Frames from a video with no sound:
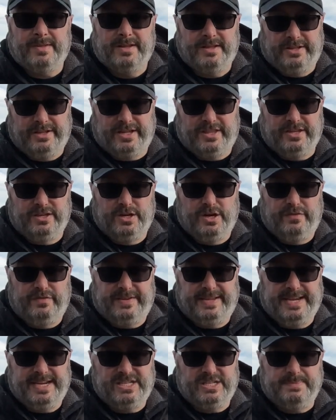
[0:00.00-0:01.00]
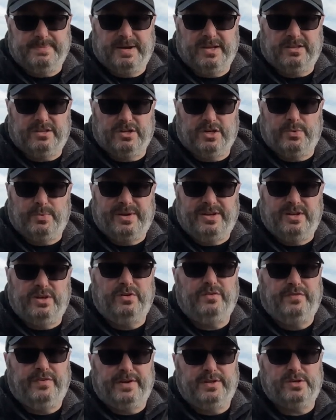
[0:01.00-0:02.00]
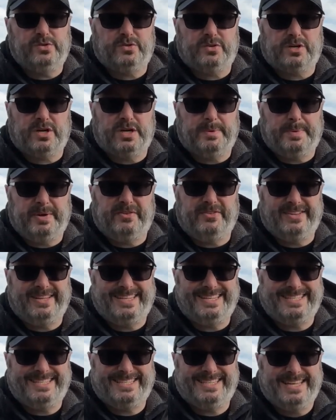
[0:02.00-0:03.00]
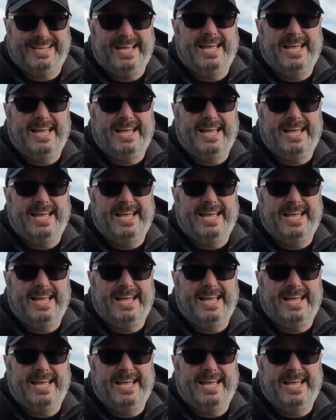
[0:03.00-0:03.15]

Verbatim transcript: click the notification bell to learn when new videos are going to be released,